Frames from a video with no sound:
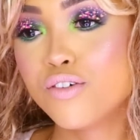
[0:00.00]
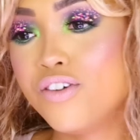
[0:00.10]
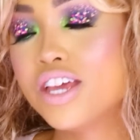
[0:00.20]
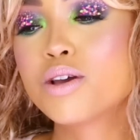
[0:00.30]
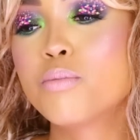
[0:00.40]

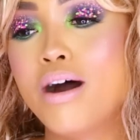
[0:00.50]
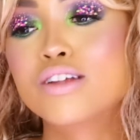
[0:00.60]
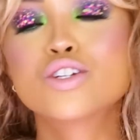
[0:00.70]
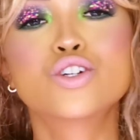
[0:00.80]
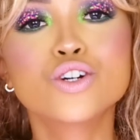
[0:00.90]
Think
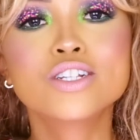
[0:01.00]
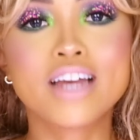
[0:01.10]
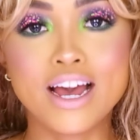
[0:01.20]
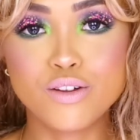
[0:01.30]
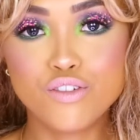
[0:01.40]
about the good
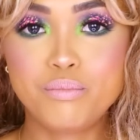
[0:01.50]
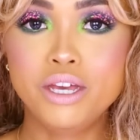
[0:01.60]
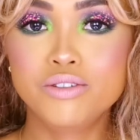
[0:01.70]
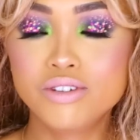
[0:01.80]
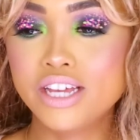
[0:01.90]
kind of
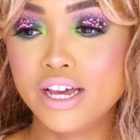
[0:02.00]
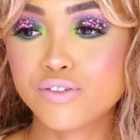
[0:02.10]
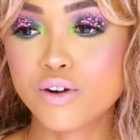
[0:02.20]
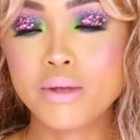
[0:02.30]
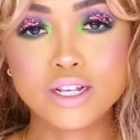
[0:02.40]
pain you
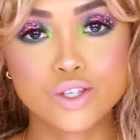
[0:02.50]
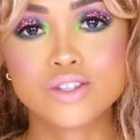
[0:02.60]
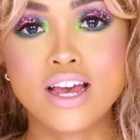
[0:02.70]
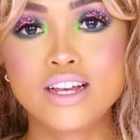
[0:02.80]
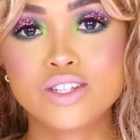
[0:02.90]
get from
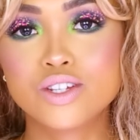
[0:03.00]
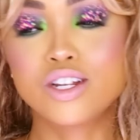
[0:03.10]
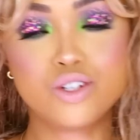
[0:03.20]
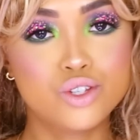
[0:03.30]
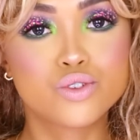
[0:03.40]
exercising.
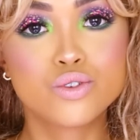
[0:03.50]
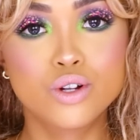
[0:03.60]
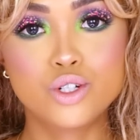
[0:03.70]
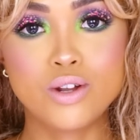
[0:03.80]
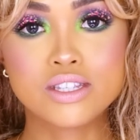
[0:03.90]
I just
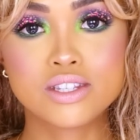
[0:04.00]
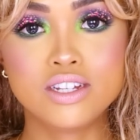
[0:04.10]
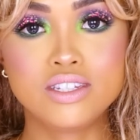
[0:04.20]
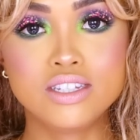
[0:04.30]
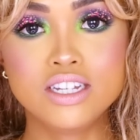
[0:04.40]
Google
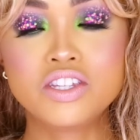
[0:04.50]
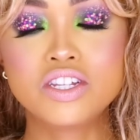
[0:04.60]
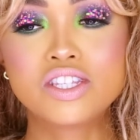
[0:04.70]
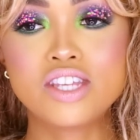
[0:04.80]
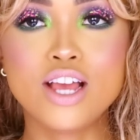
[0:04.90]
translated it.
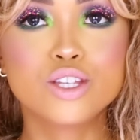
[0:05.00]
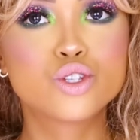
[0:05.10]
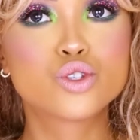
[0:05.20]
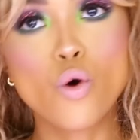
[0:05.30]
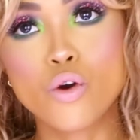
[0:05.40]
It says
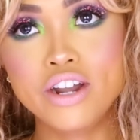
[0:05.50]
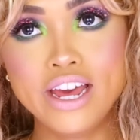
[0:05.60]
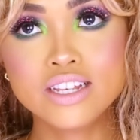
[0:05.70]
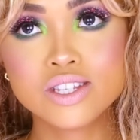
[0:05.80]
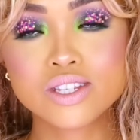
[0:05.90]

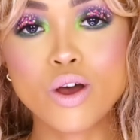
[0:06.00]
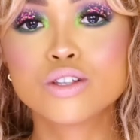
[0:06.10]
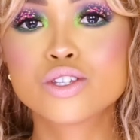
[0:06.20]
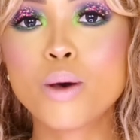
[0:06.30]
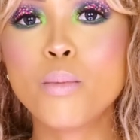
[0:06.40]
soreness.
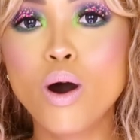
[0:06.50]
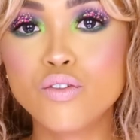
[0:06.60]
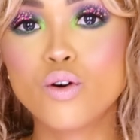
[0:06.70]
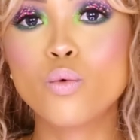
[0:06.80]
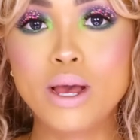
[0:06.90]
On some
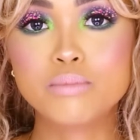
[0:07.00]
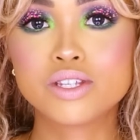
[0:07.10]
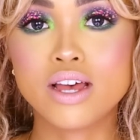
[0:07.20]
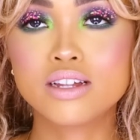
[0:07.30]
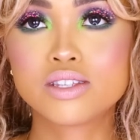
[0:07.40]
other
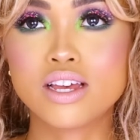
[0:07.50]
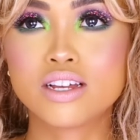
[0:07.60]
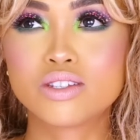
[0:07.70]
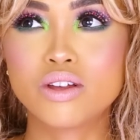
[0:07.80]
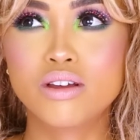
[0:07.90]
websites
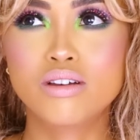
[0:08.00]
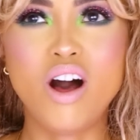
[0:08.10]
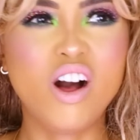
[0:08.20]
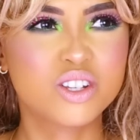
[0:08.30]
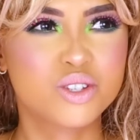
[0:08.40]
like the
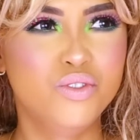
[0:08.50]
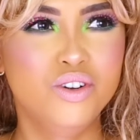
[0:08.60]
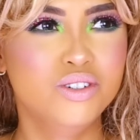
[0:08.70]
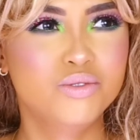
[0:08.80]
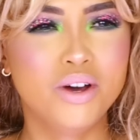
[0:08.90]

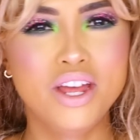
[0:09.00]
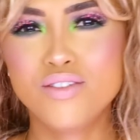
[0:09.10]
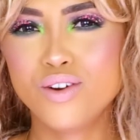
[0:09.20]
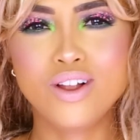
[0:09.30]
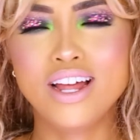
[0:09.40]
Oxford
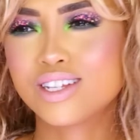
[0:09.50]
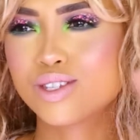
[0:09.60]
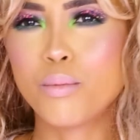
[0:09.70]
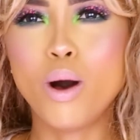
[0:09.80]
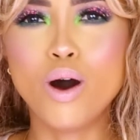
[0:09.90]
whatever, or like
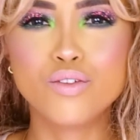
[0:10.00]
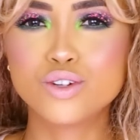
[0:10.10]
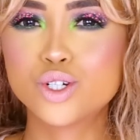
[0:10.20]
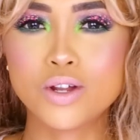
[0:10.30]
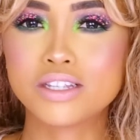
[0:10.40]
some
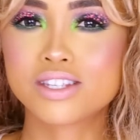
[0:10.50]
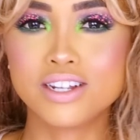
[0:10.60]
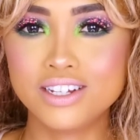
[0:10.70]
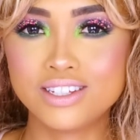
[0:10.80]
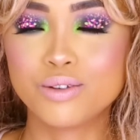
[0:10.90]
other
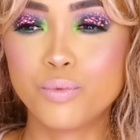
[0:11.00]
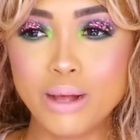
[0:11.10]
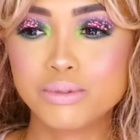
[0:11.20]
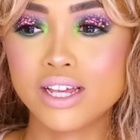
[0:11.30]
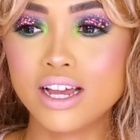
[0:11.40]
translating
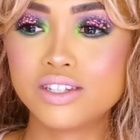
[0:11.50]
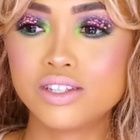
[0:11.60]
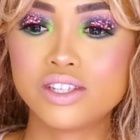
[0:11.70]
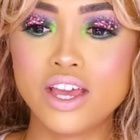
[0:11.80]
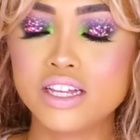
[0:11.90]
website,
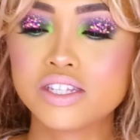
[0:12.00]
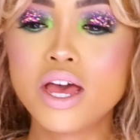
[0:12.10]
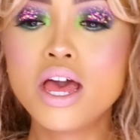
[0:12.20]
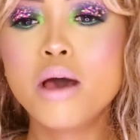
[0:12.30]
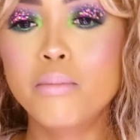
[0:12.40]
it says
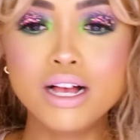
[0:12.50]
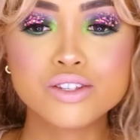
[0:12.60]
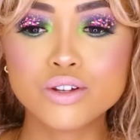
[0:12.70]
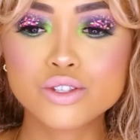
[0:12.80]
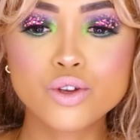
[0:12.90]

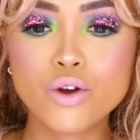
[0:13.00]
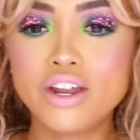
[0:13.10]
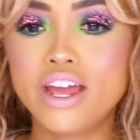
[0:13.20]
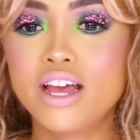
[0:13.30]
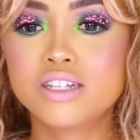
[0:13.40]
muscle
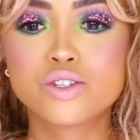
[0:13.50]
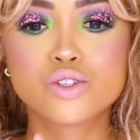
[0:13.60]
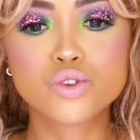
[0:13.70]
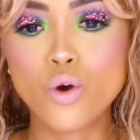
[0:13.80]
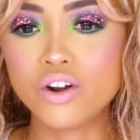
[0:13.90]

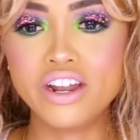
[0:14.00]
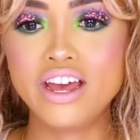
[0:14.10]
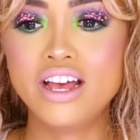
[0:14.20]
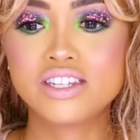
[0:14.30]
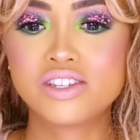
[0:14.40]

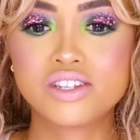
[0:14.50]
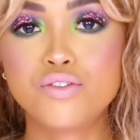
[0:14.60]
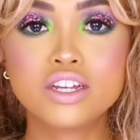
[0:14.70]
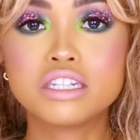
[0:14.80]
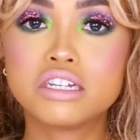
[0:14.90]
soreness. I
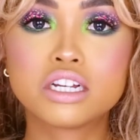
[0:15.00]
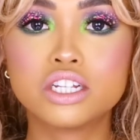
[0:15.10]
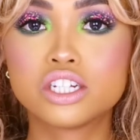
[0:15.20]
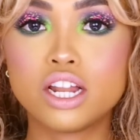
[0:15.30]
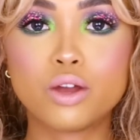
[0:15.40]
think the
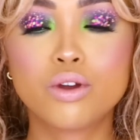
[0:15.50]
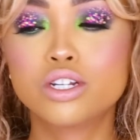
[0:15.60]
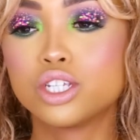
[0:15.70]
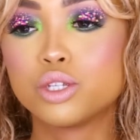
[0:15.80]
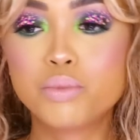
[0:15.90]
English
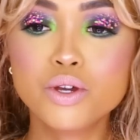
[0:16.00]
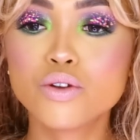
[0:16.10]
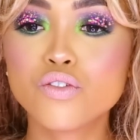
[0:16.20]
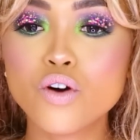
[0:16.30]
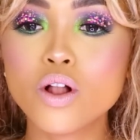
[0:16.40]
language is
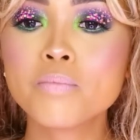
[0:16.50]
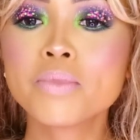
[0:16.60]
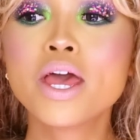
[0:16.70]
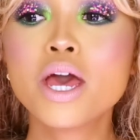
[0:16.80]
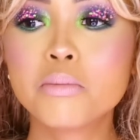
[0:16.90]
beautiful,
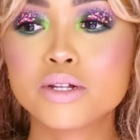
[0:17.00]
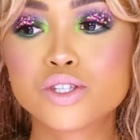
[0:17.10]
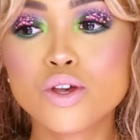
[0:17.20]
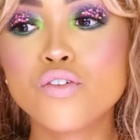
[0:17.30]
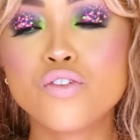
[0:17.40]
but
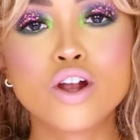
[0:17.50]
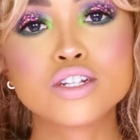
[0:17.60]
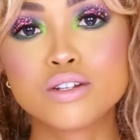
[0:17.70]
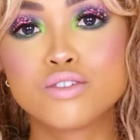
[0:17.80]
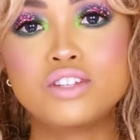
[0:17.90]
so far
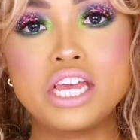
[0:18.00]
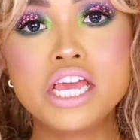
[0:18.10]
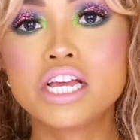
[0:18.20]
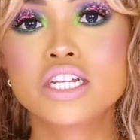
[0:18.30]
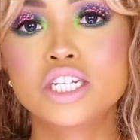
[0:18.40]
none of the
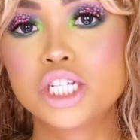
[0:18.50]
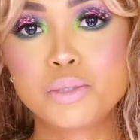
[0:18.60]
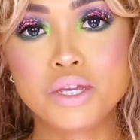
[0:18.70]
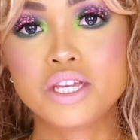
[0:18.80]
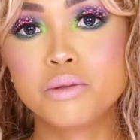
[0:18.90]
English
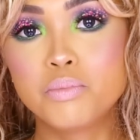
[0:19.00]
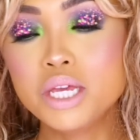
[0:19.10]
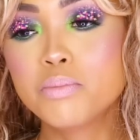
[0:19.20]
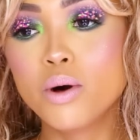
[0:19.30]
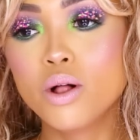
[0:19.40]
speaking
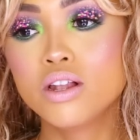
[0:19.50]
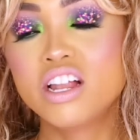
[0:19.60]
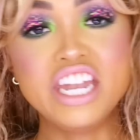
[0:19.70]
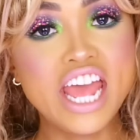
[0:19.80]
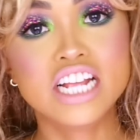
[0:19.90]

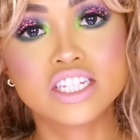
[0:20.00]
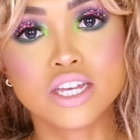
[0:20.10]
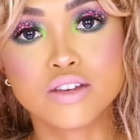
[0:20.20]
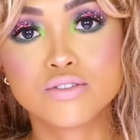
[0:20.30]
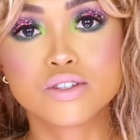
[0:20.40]
people,
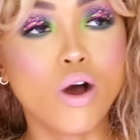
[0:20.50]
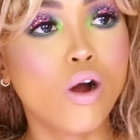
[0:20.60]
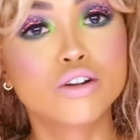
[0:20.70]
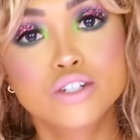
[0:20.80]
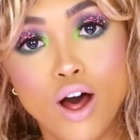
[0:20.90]
natives
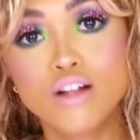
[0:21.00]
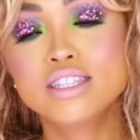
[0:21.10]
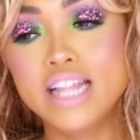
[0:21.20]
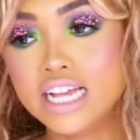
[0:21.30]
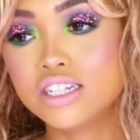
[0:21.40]
or
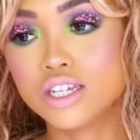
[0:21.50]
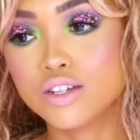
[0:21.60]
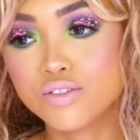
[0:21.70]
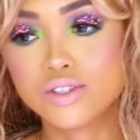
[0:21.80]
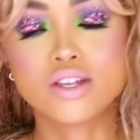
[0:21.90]

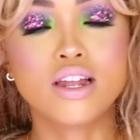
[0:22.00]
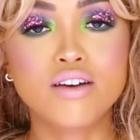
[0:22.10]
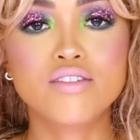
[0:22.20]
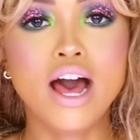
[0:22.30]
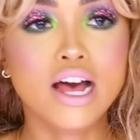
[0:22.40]
non-natives that
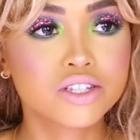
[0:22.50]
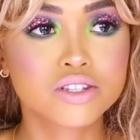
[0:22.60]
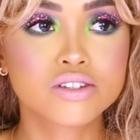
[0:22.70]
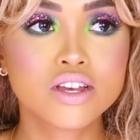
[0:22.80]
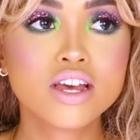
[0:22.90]
I've
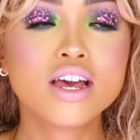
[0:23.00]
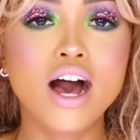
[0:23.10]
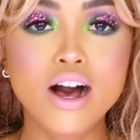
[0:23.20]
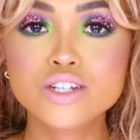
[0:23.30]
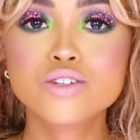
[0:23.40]
asked,
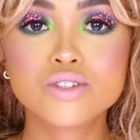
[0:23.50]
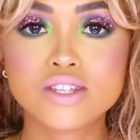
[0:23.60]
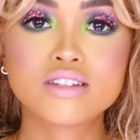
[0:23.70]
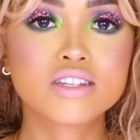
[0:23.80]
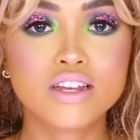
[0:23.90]
how do you
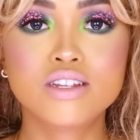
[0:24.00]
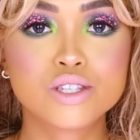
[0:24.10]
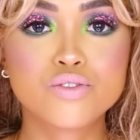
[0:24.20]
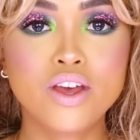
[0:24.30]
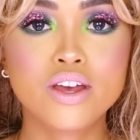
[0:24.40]
say
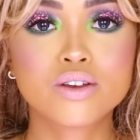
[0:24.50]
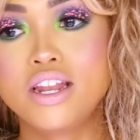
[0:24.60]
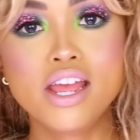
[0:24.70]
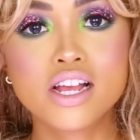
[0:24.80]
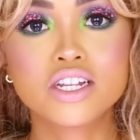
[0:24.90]
träningsvärk
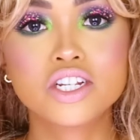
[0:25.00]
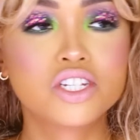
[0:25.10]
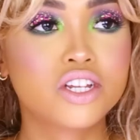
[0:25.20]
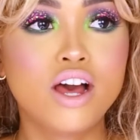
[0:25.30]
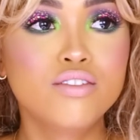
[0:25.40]
in
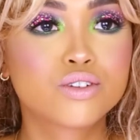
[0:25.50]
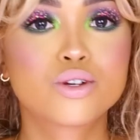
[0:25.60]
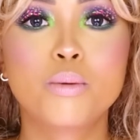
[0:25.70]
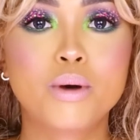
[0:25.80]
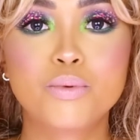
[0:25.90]
English, they
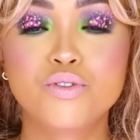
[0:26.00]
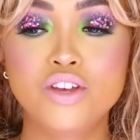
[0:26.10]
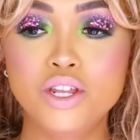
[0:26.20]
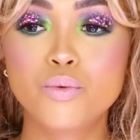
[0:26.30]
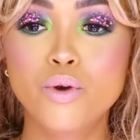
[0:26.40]
haven't come up with
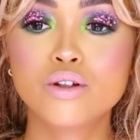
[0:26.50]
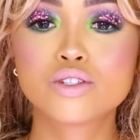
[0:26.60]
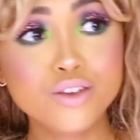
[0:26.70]
any words.